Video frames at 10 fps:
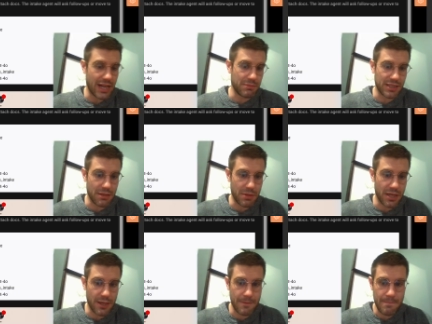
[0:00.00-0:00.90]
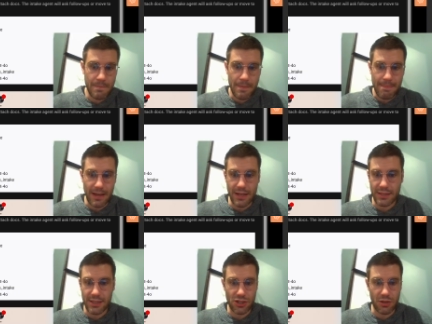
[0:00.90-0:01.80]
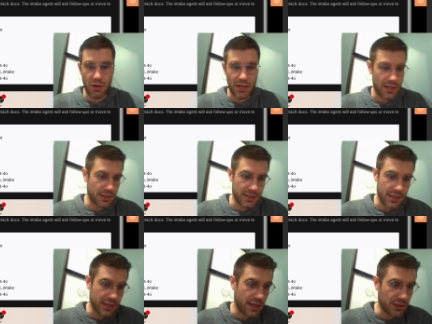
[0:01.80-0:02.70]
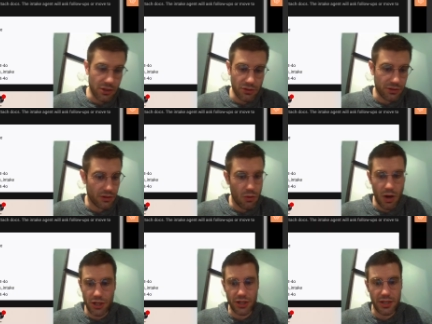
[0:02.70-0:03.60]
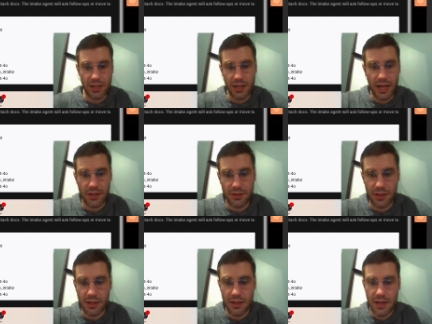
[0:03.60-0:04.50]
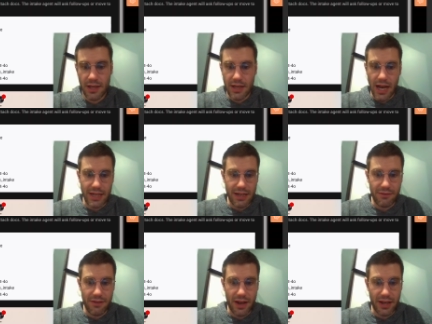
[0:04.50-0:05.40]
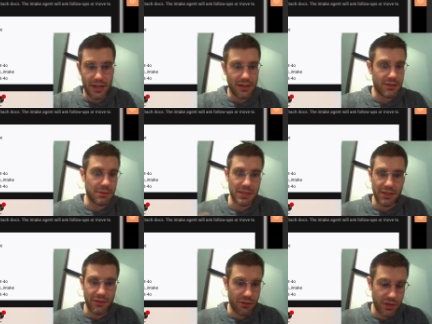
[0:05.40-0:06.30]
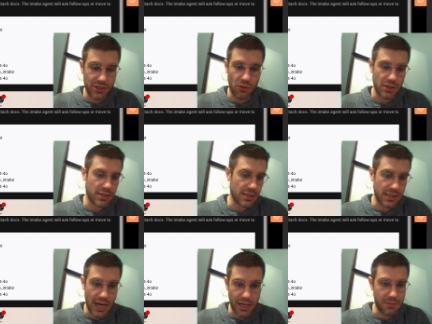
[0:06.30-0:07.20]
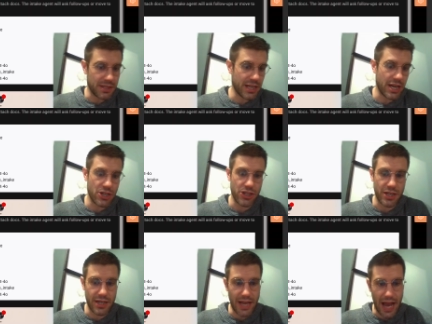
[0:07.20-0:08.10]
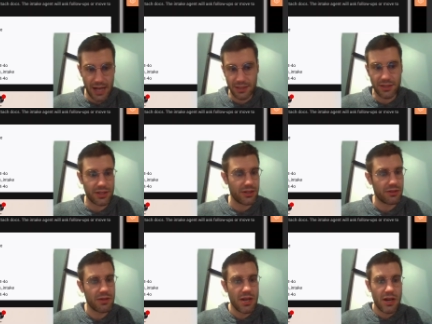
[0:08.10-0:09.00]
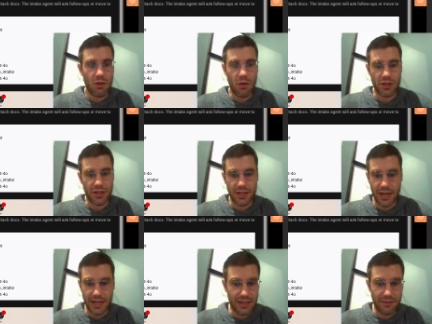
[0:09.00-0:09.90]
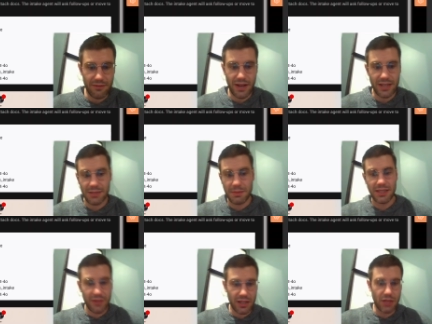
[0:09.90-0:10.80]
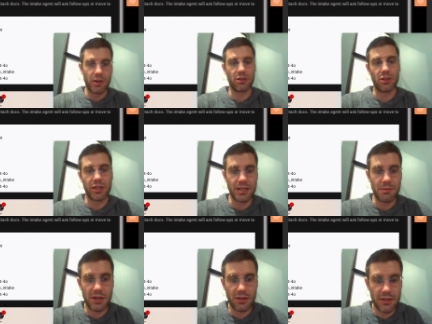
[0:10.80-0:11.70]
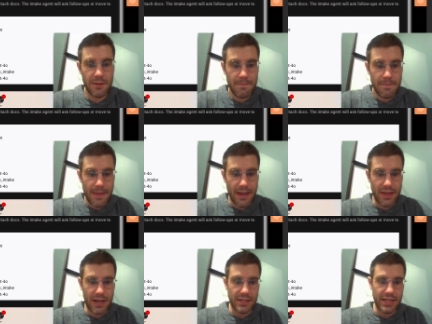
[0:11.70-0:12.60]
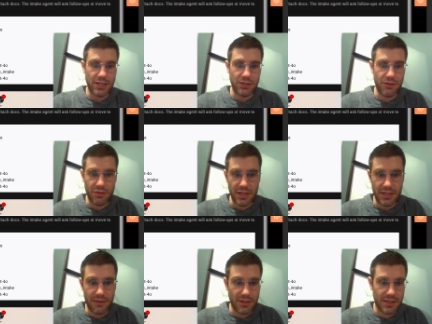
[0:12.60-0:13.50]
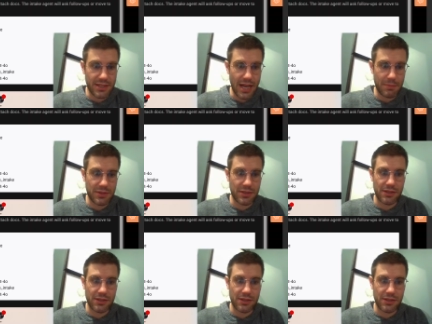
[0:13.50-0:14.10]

MCP. Essentially what it does is it goes through a question and answer, identifying specific resources, documentation. It asks you a question to identify specifically what you're looking to build, and then it takes you through these different steps